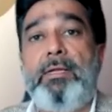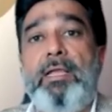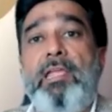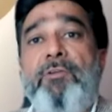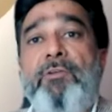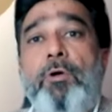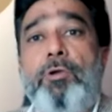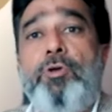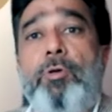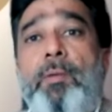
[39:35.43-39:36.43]
If you go
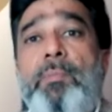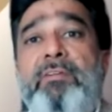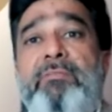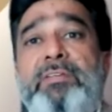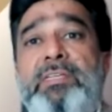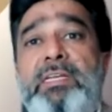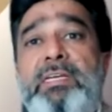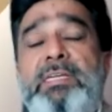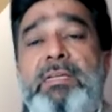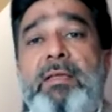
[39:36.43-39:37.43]
to a public
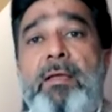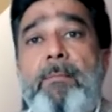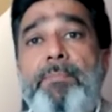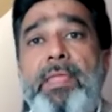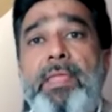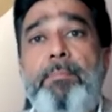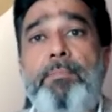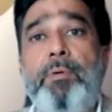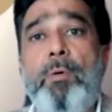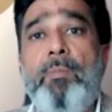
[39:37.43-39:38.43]
facility, they
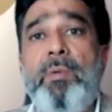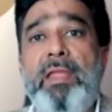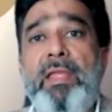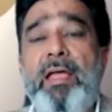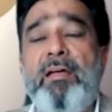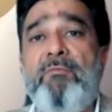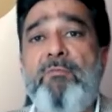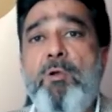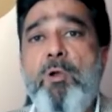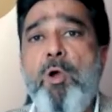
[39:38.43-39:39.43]
probably have
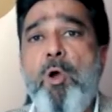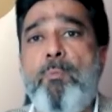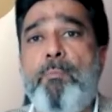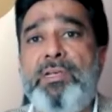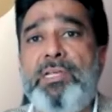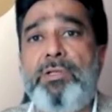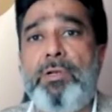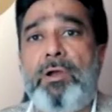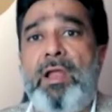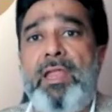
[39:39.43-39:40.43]
no
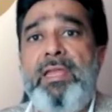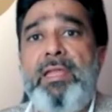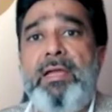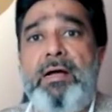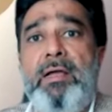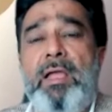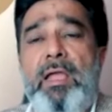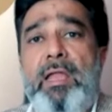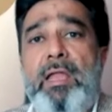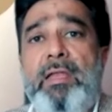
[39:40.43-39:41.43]
particular idea
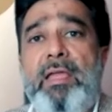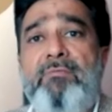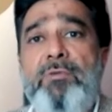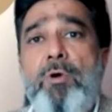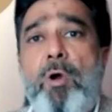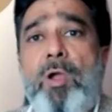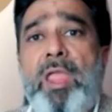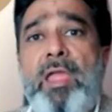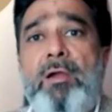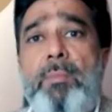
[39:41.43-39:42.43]
and have no
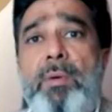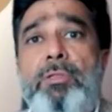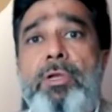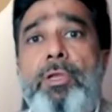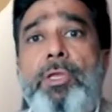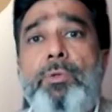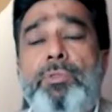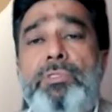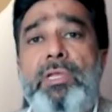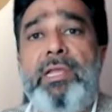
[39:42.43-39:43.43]
care about the
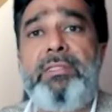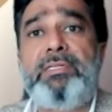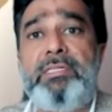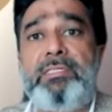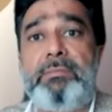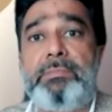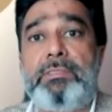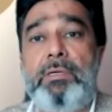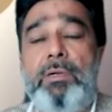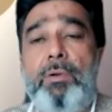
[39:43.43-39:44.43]
queues and the systems.
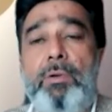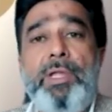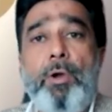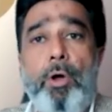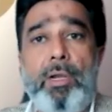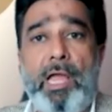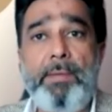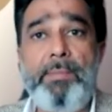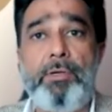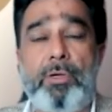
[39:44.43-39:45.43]
I'm
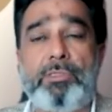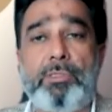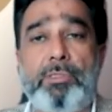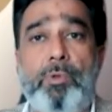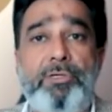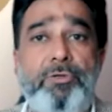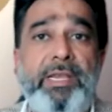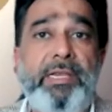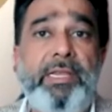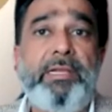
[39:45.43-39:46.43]
a doctor who I
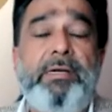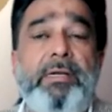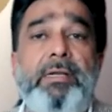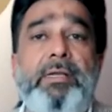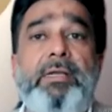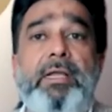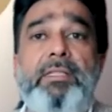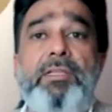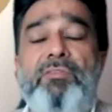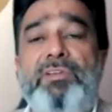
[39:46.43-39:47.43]
trained here at the
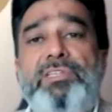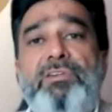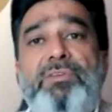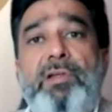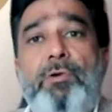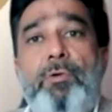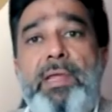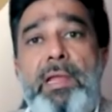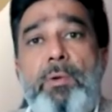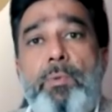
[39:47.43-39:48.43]
University of Nairobi,
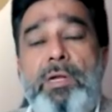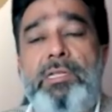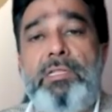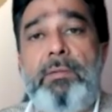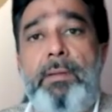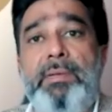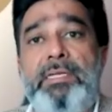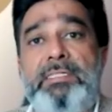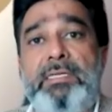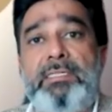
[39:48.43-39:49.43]
and I worked at the public
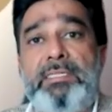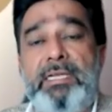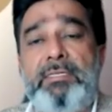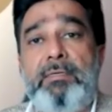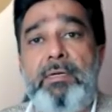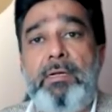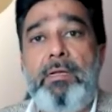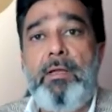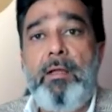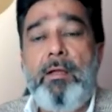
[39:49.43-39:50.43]
sector.
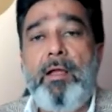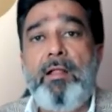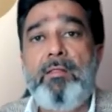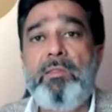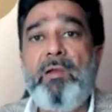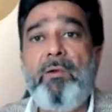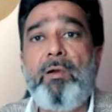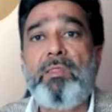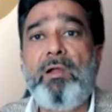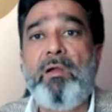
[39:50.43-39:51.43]

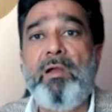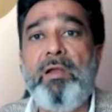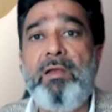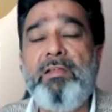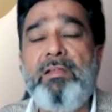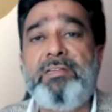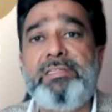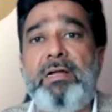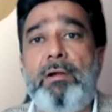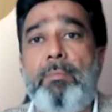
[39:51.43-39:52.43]
The conditions
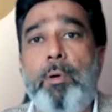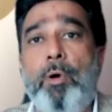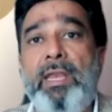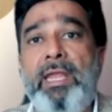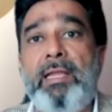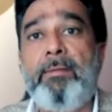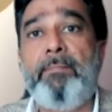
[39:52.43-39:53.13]
are appalling.